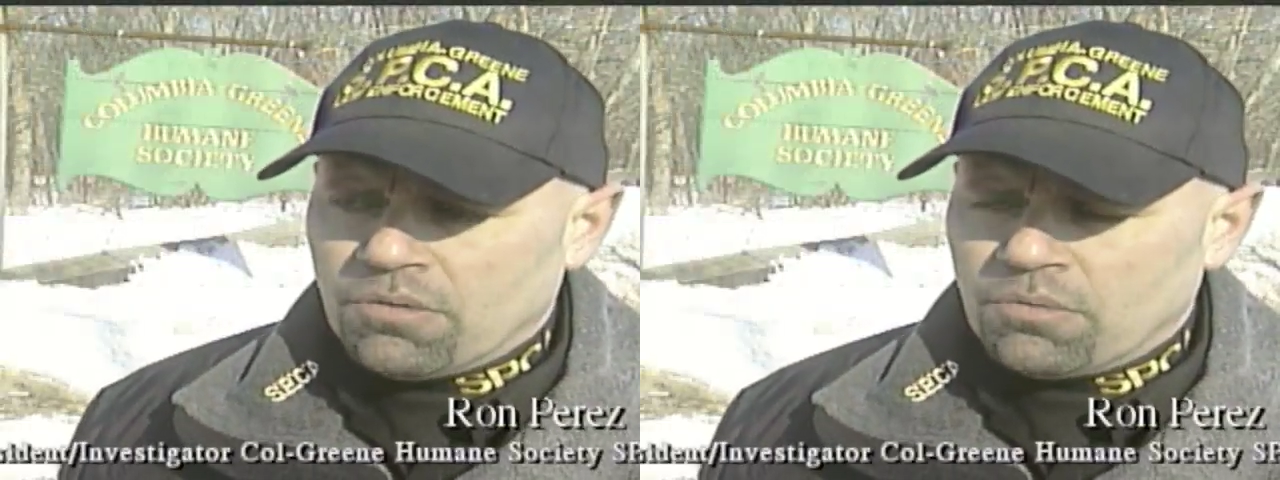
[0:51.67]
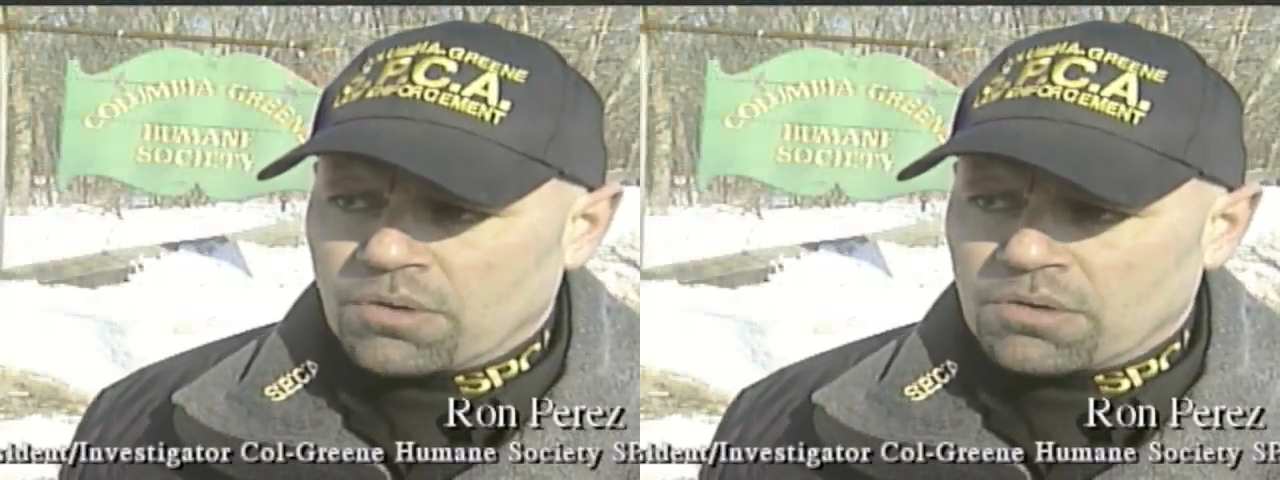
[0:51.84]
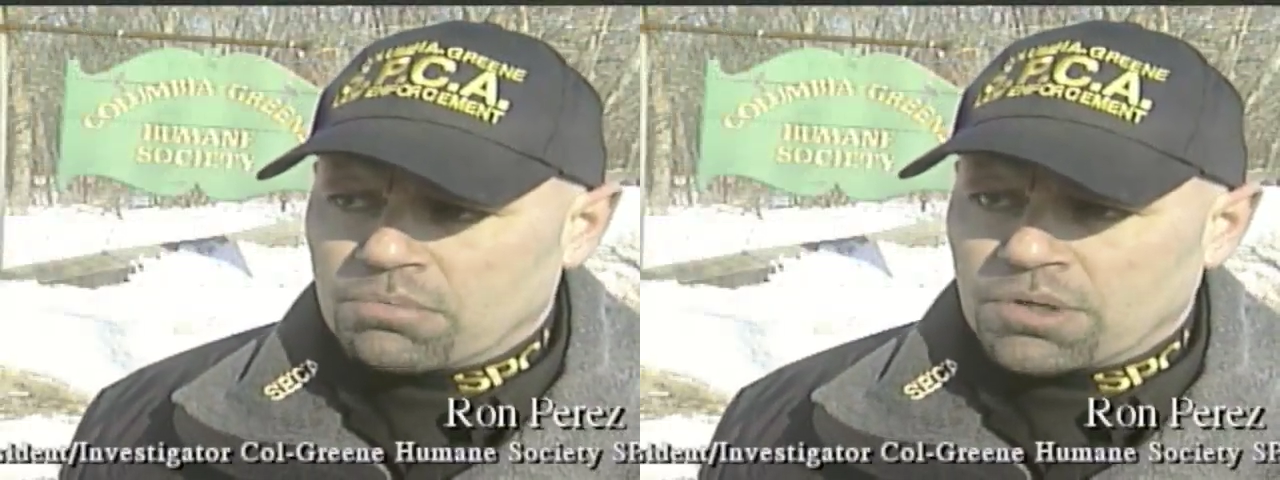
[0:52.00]

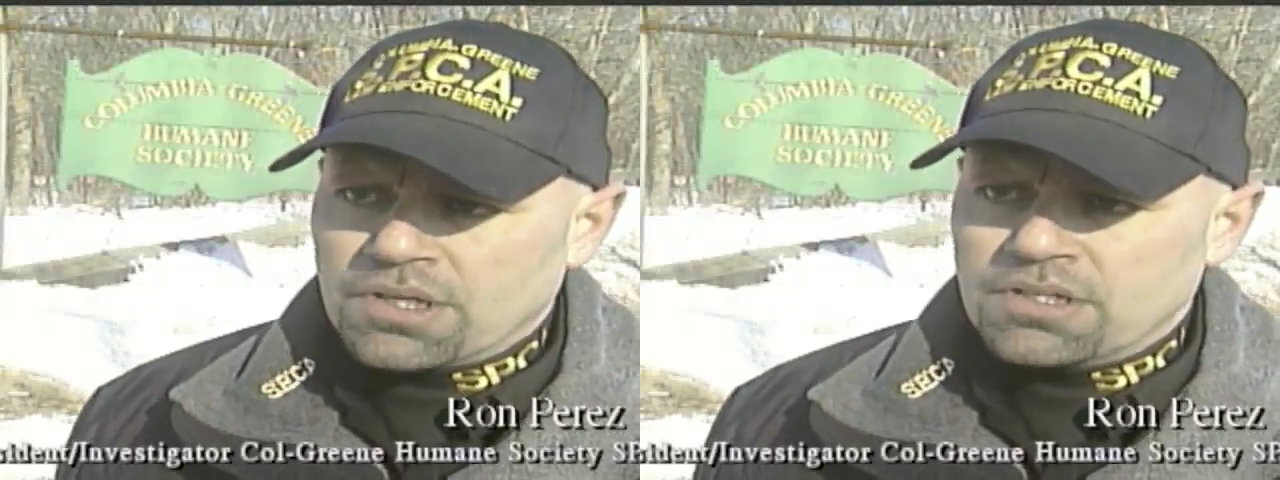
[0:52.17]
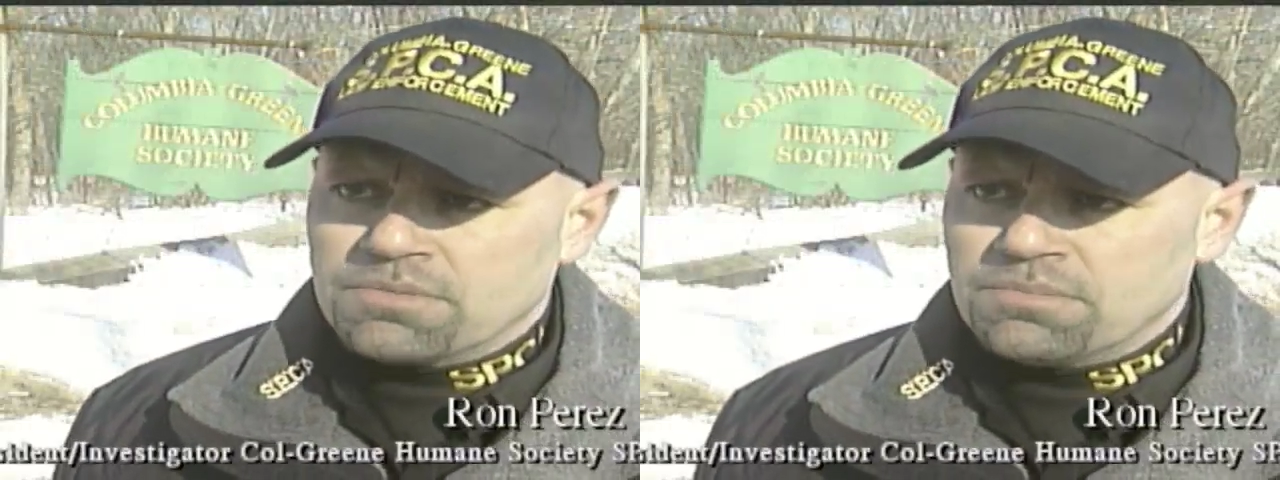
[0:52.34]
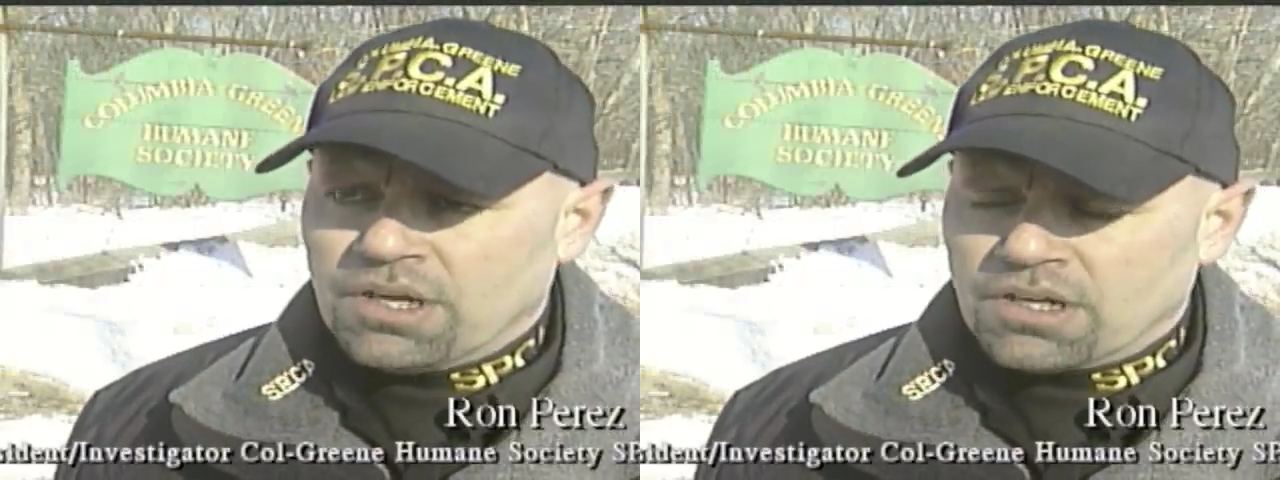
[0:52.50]
were breeding
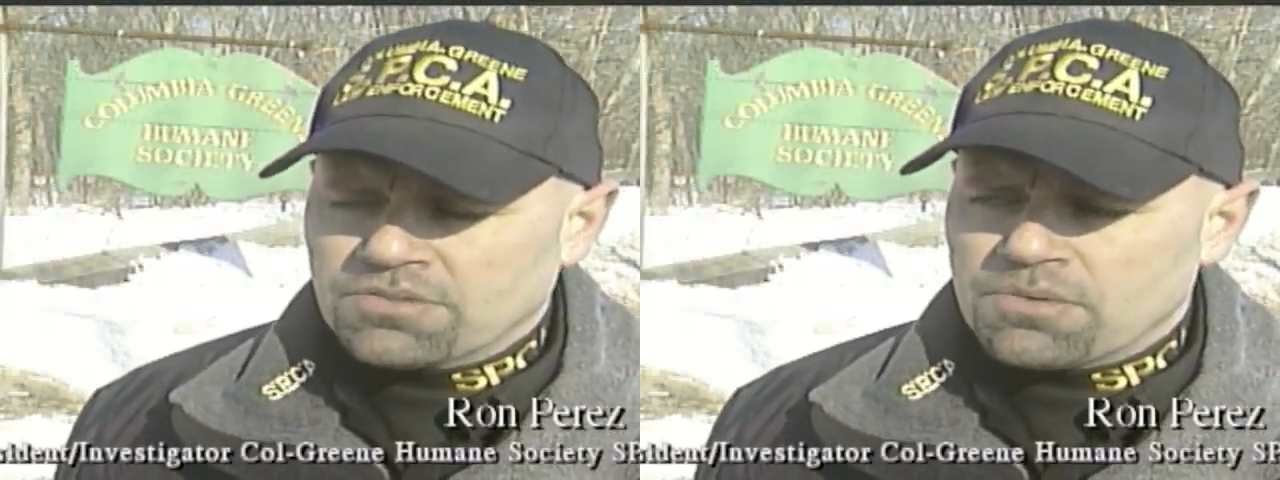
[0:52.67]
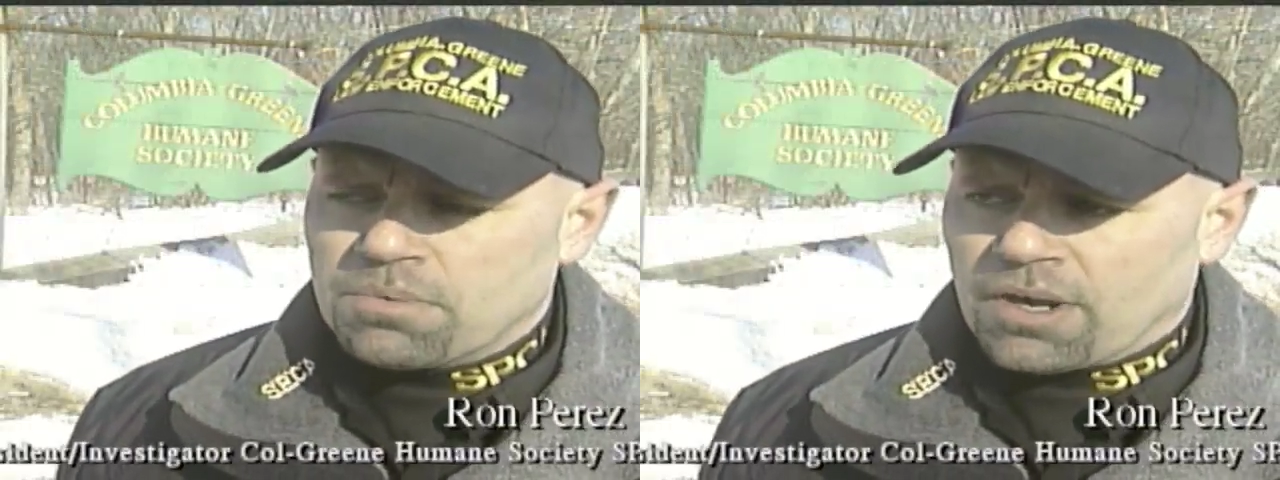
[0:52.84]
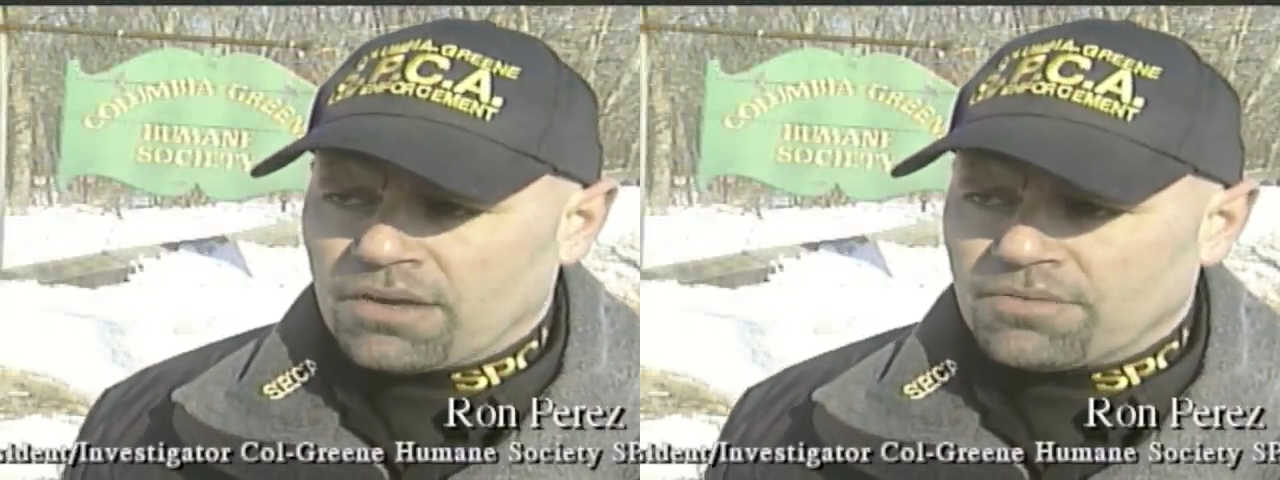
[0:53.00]
some dogs for
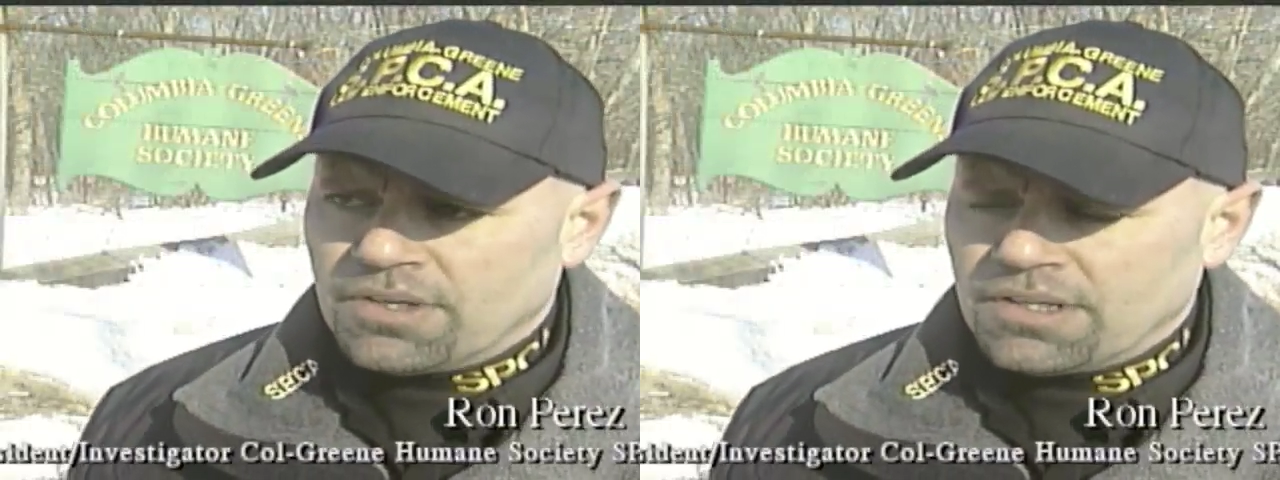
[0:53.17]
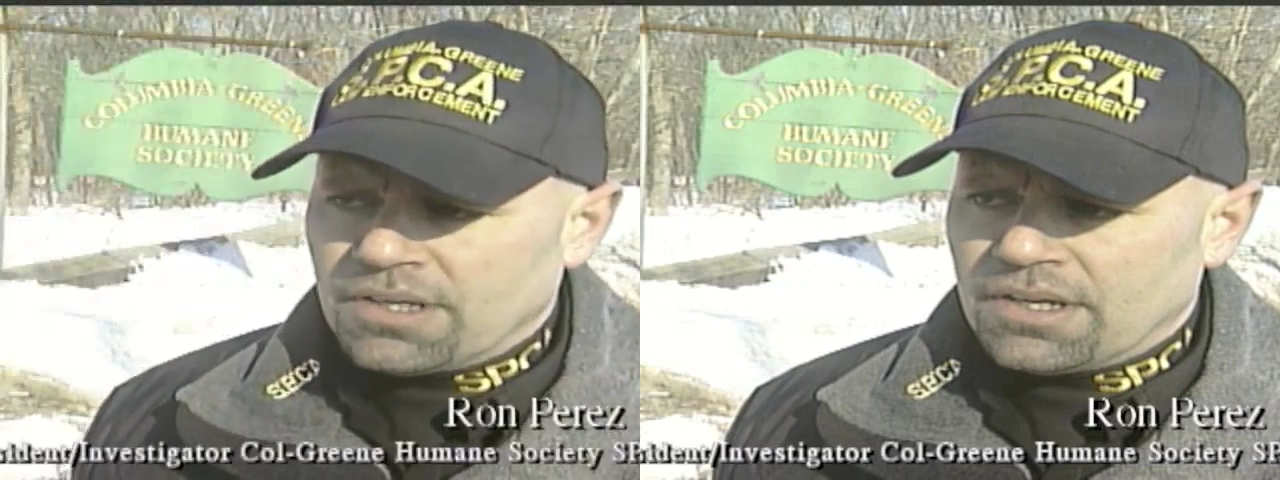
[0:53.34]
profit.